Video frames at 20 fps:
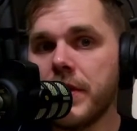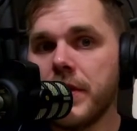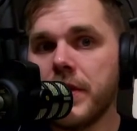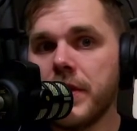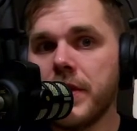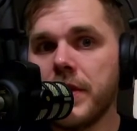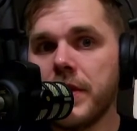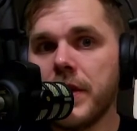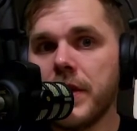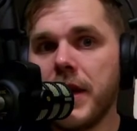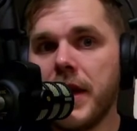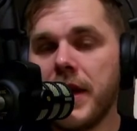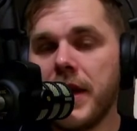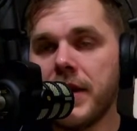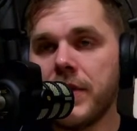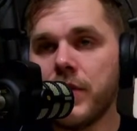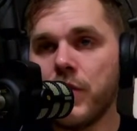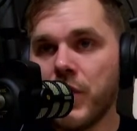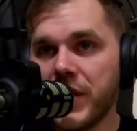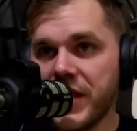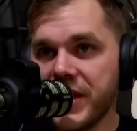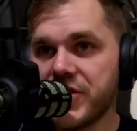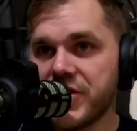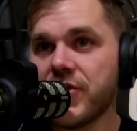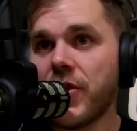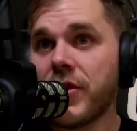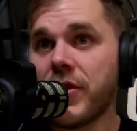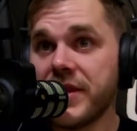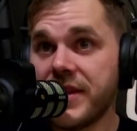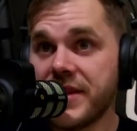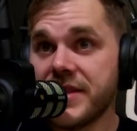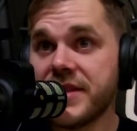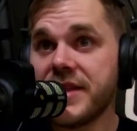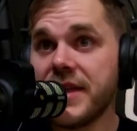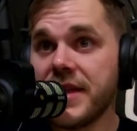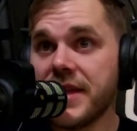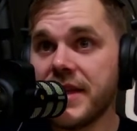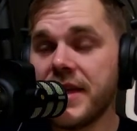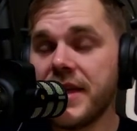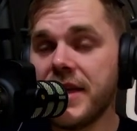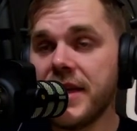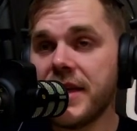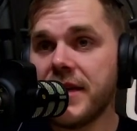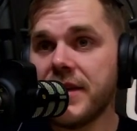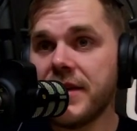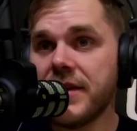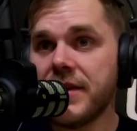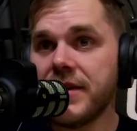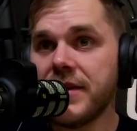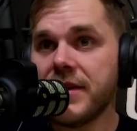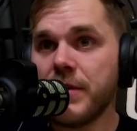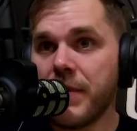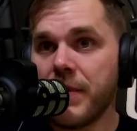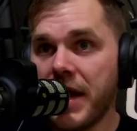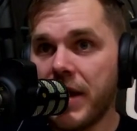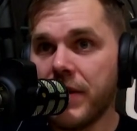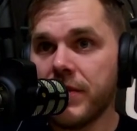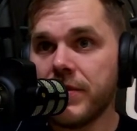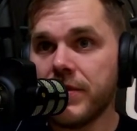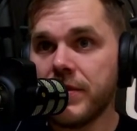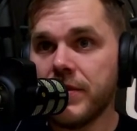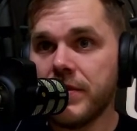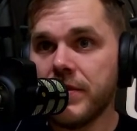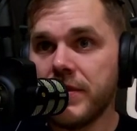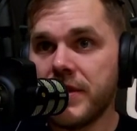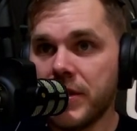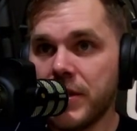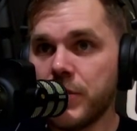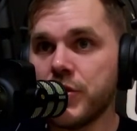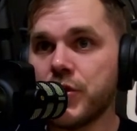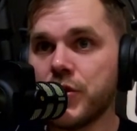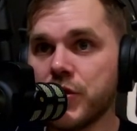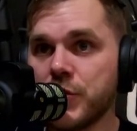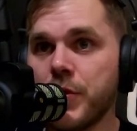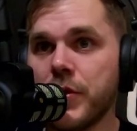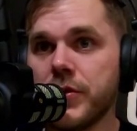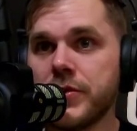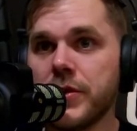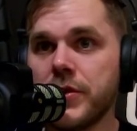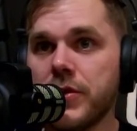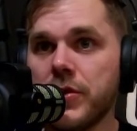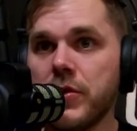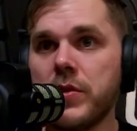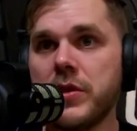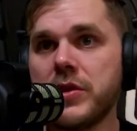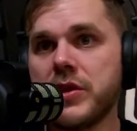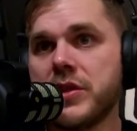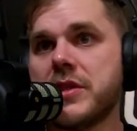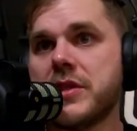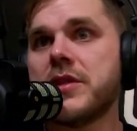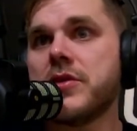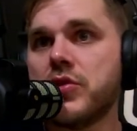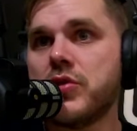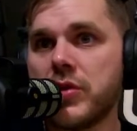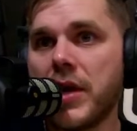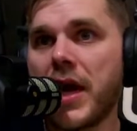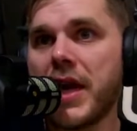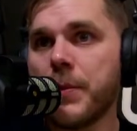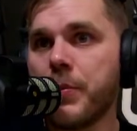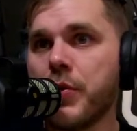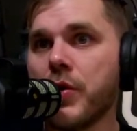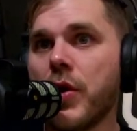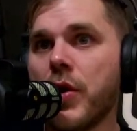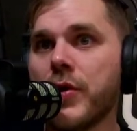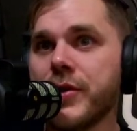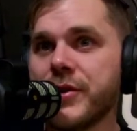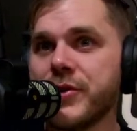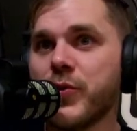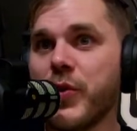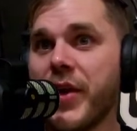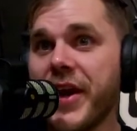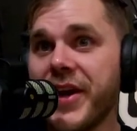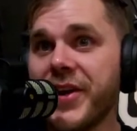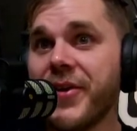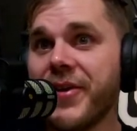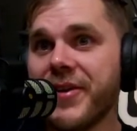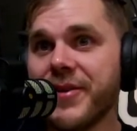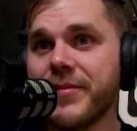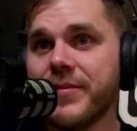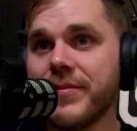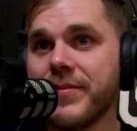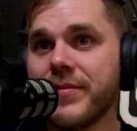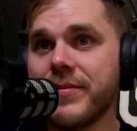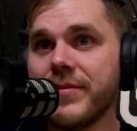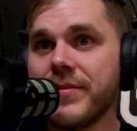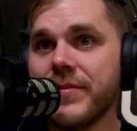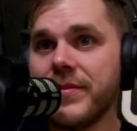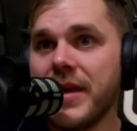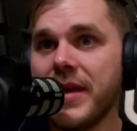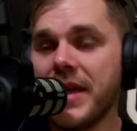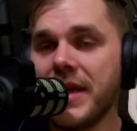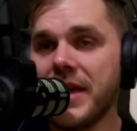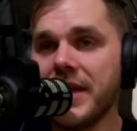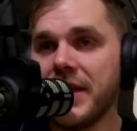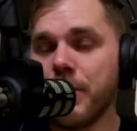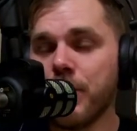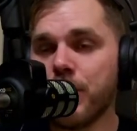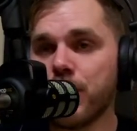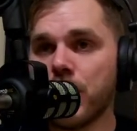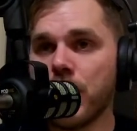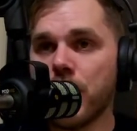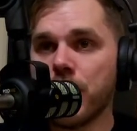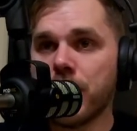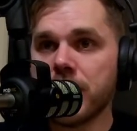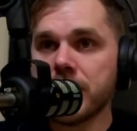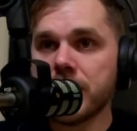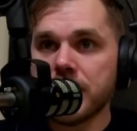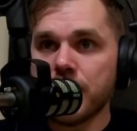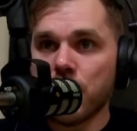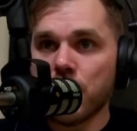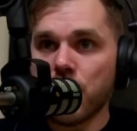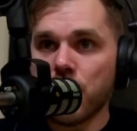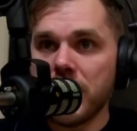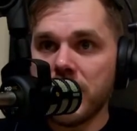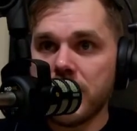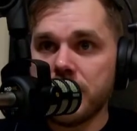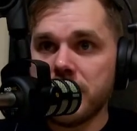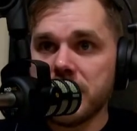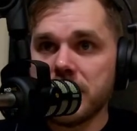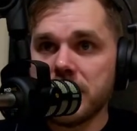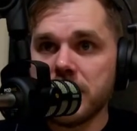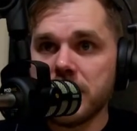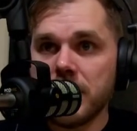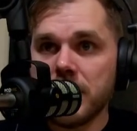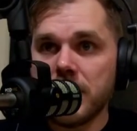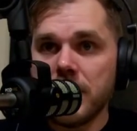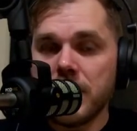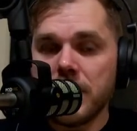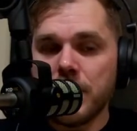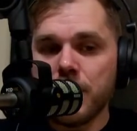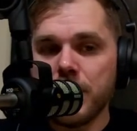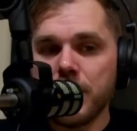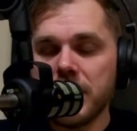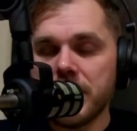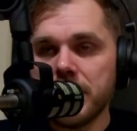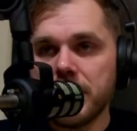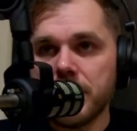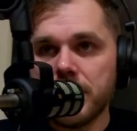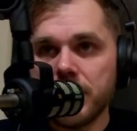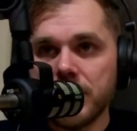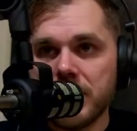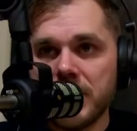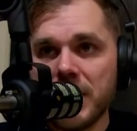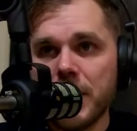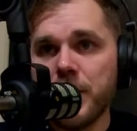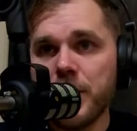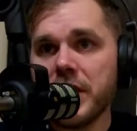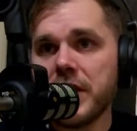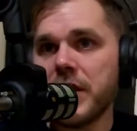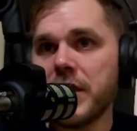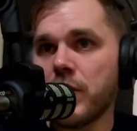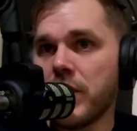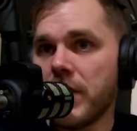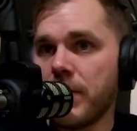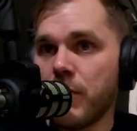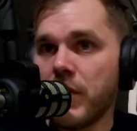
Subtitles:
And when he started to sink it in, the Mountain did what you're supposed to do and just kind of put all his weight on him, and it broke some ribs. But typically rib breaks